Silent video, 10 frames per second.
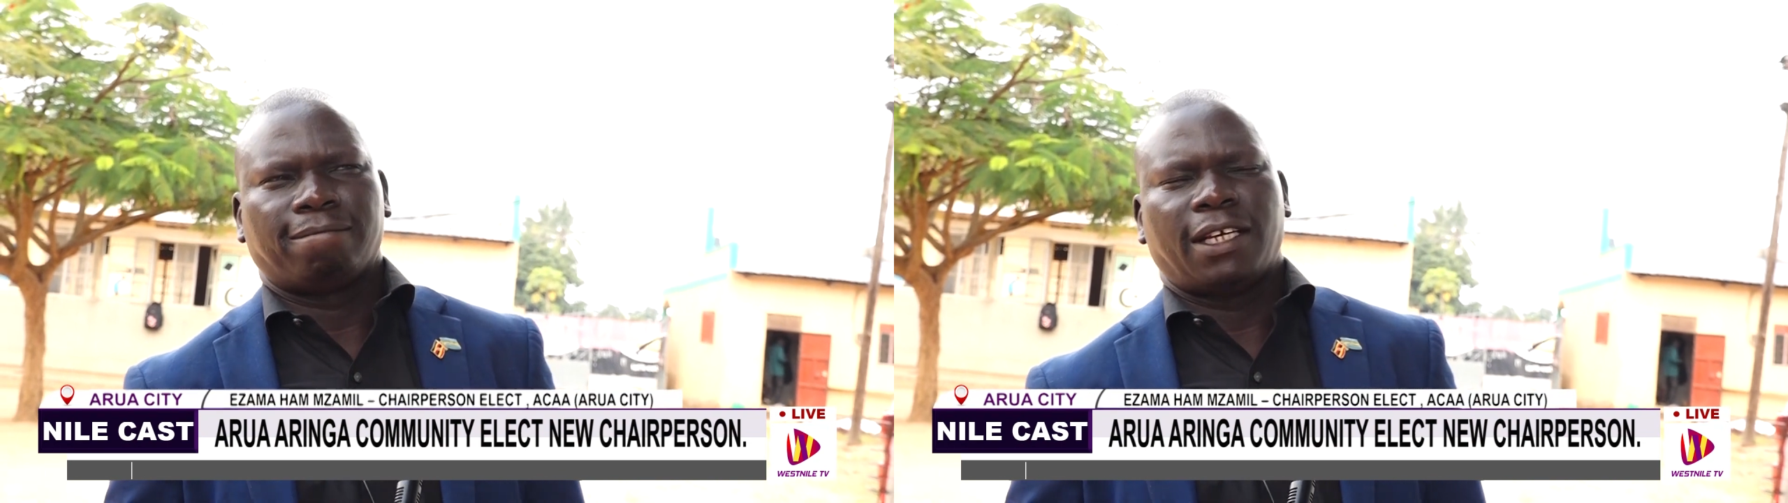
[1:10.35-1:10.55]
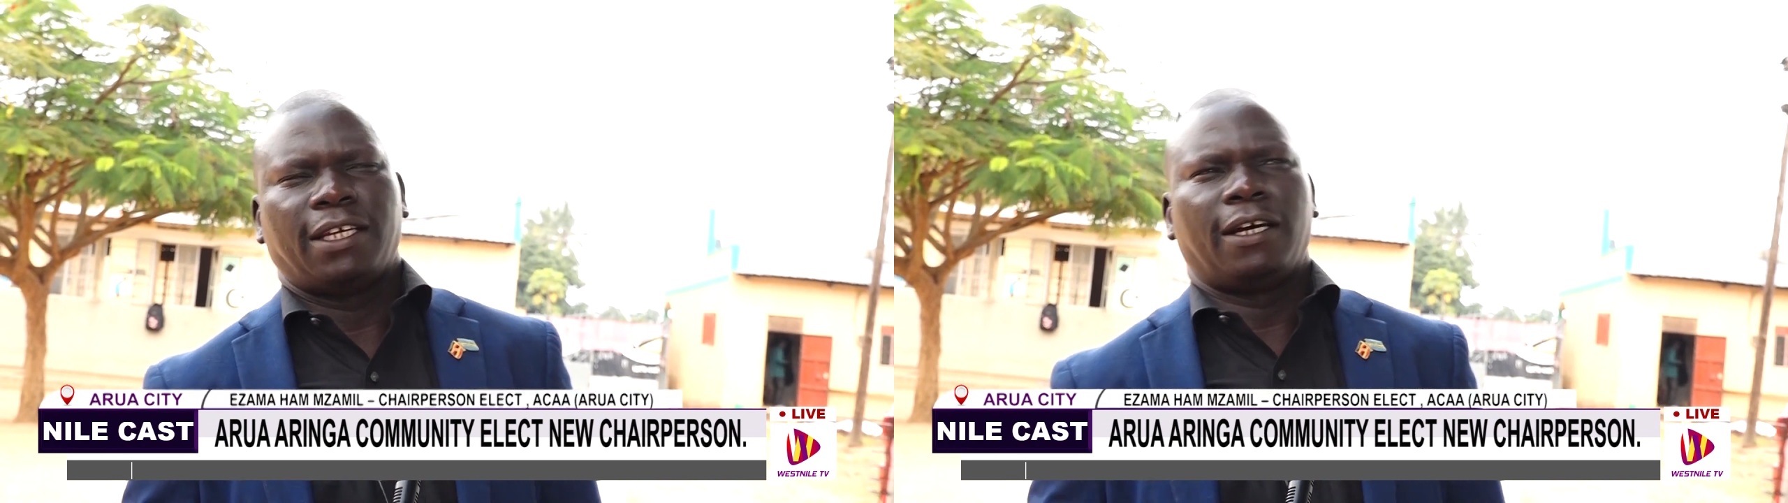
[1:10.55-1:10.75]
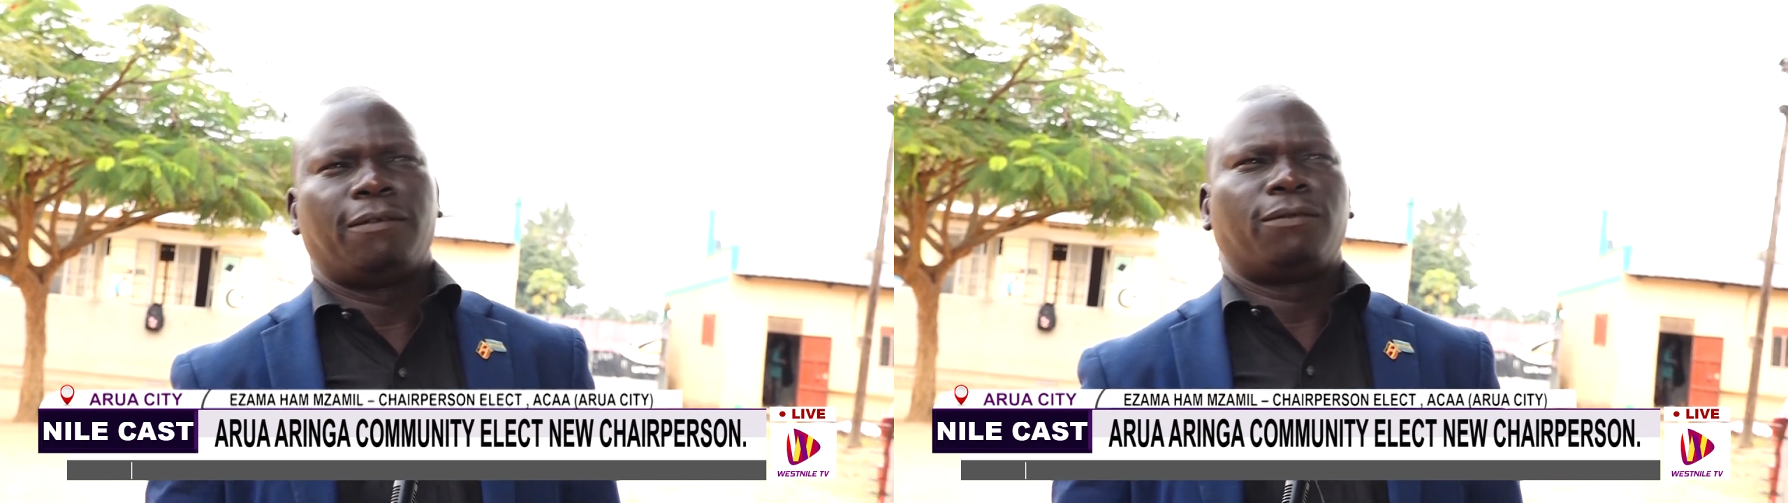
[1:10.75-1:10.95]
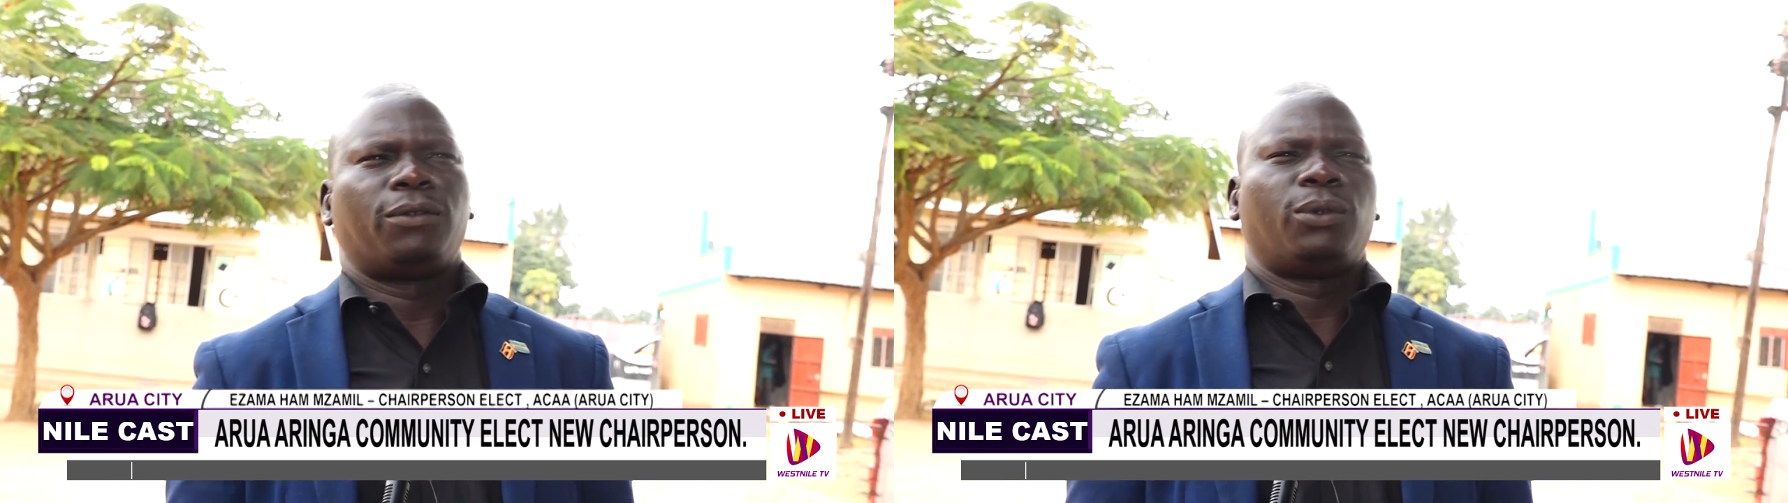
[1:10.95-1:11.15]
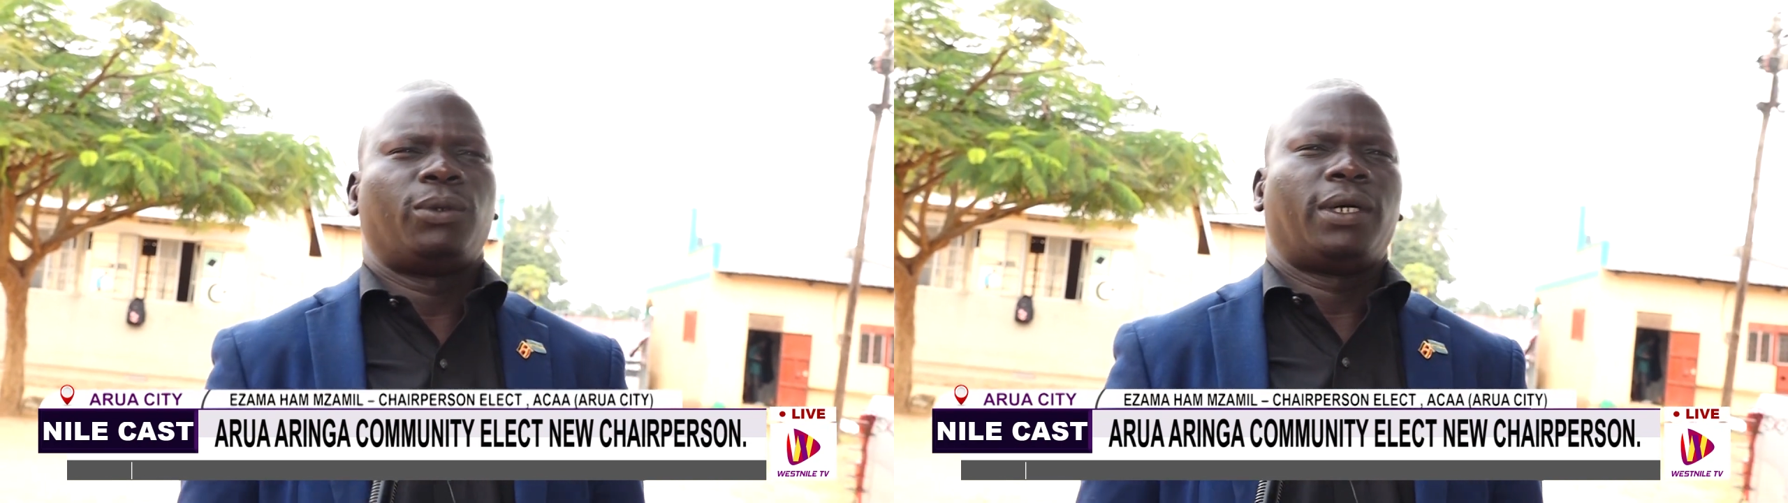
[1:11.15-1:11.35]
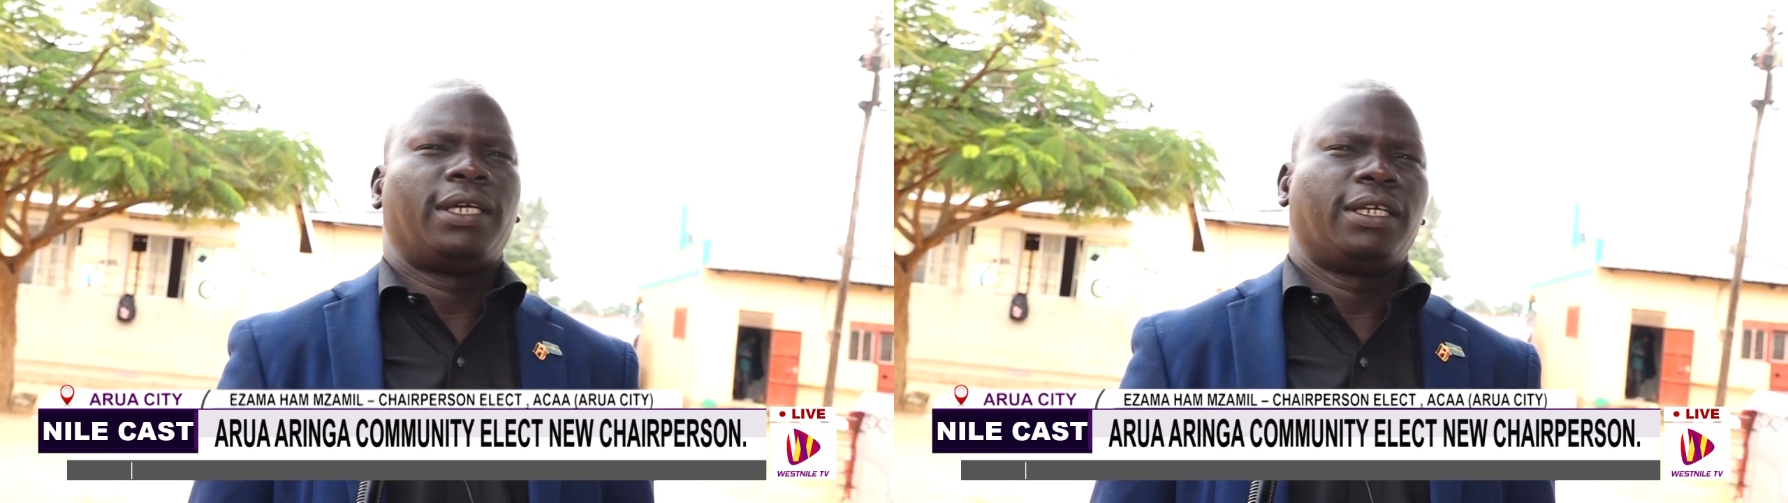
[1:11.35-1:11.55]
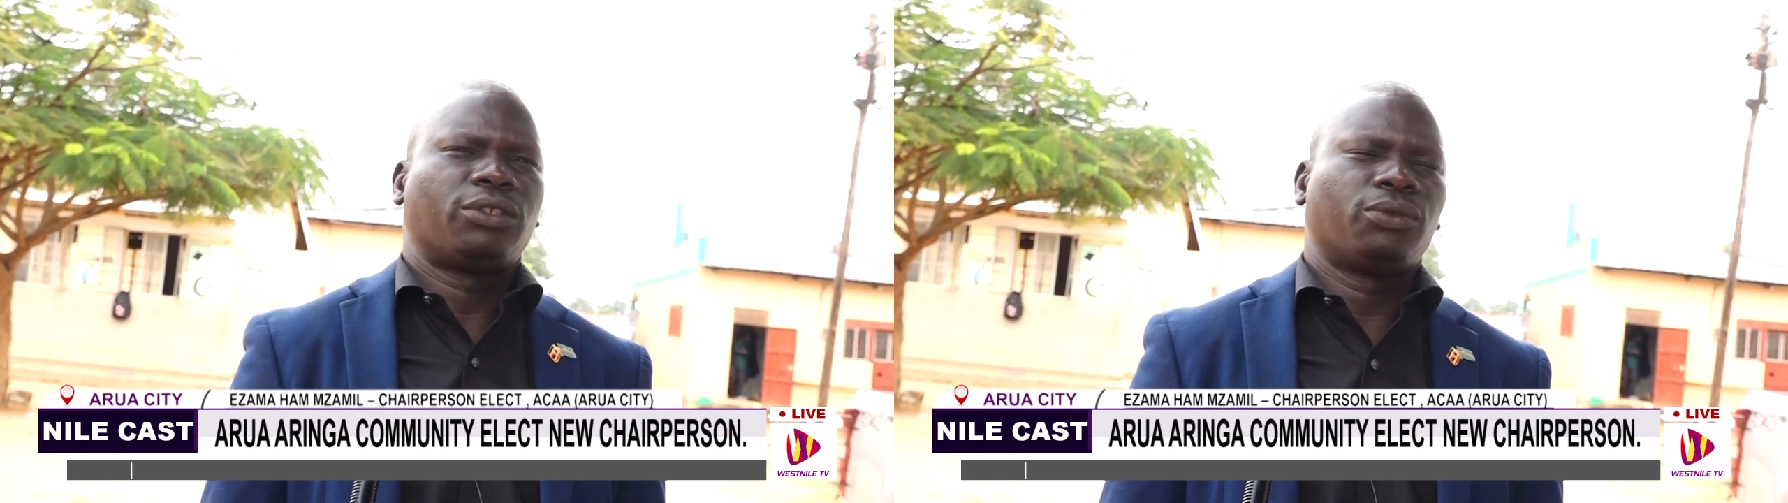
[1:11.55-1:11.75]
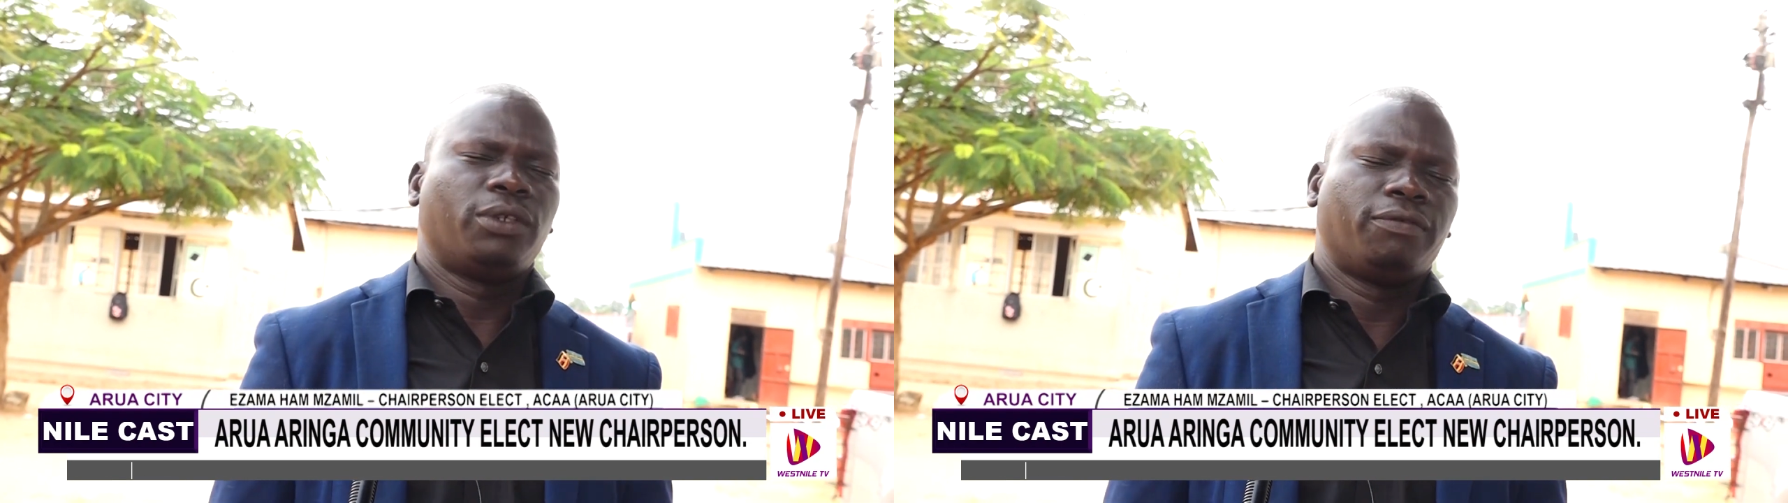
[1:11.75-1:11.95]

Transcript: have understood